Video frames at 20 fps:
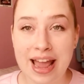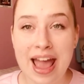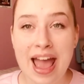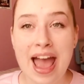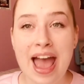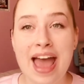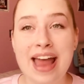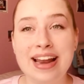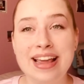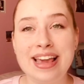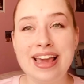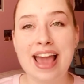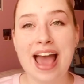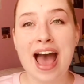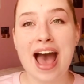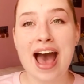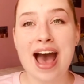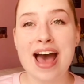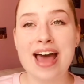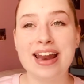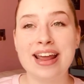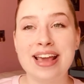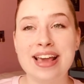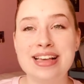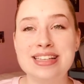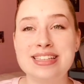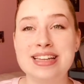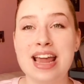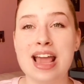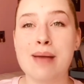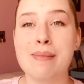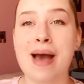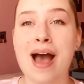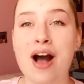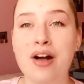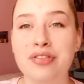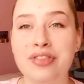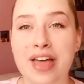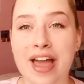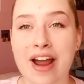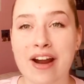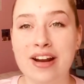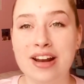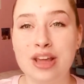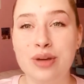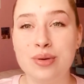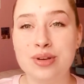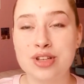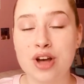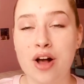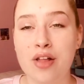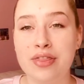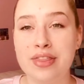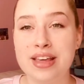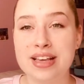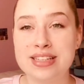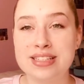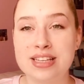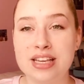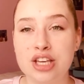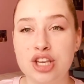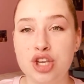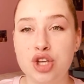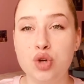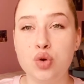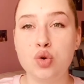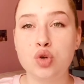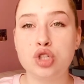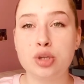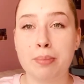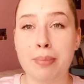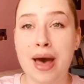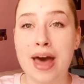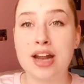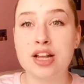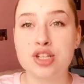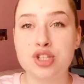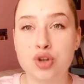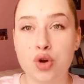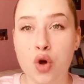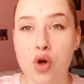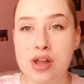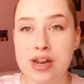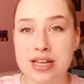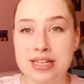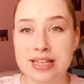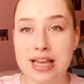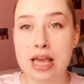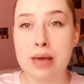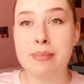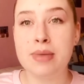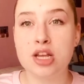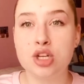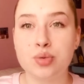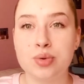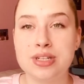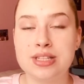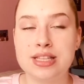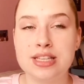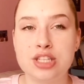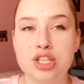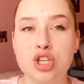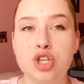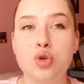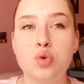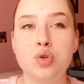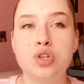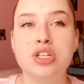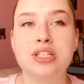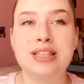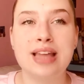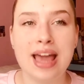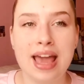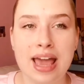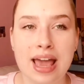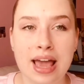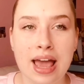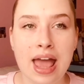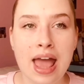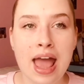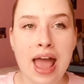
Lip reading: and he had his name out there and he was on this huge pedestal and his image was this huge thing,